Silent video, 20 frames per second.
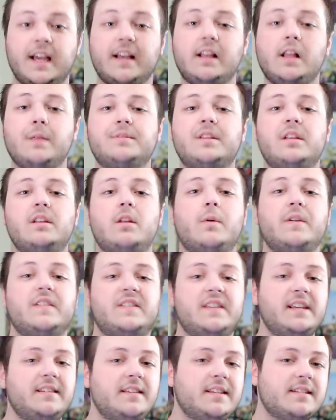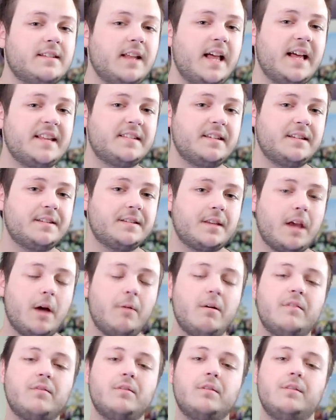Cyclops didn't always need these glasses,
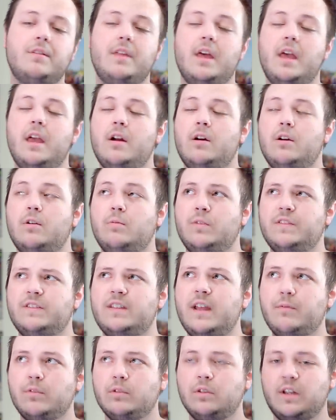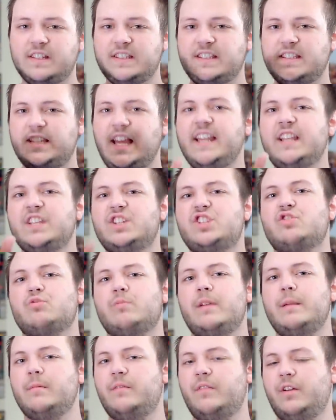however, there was never a steady
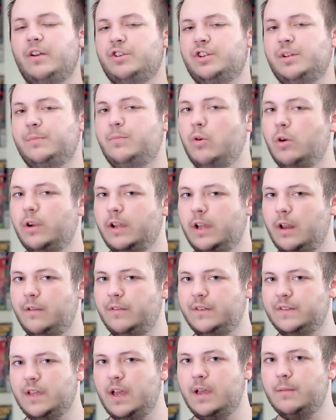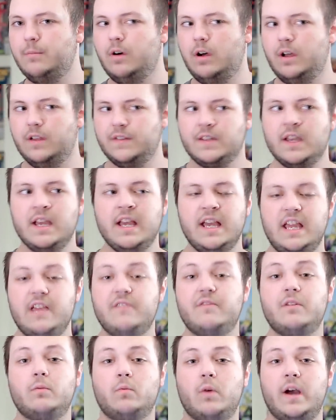stream of energy pouring out of his eyeballs,
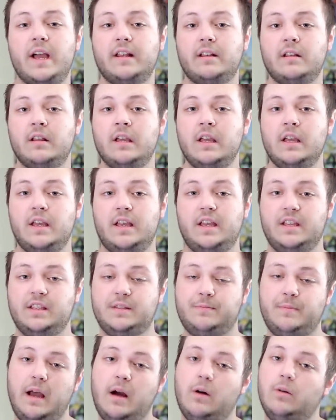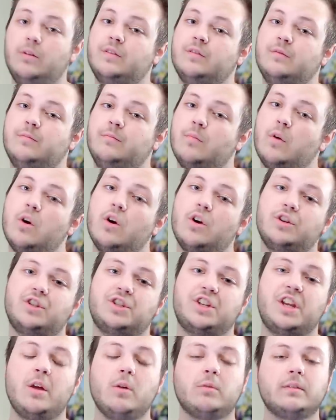even when his powers
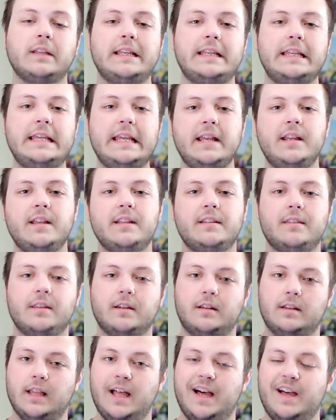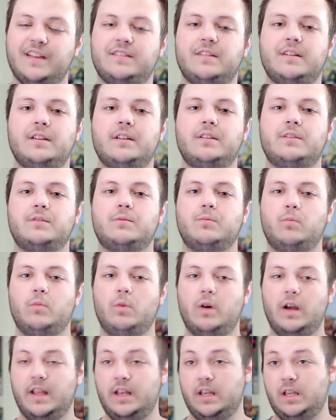emerged. He only needed the glasses
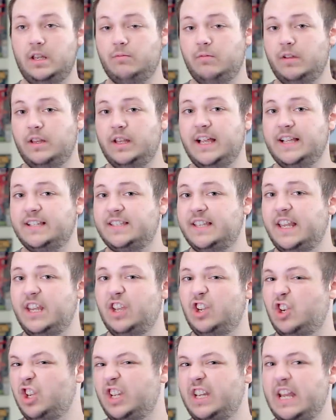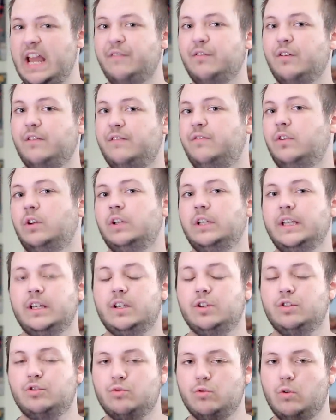when he realized that he could never fully
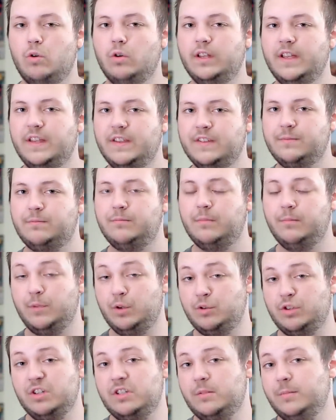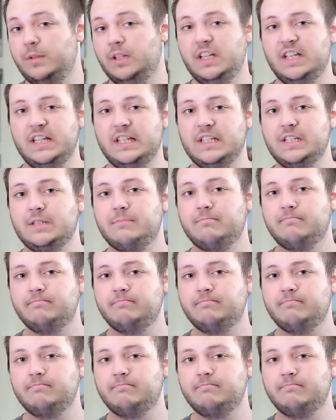control his mutant abilities.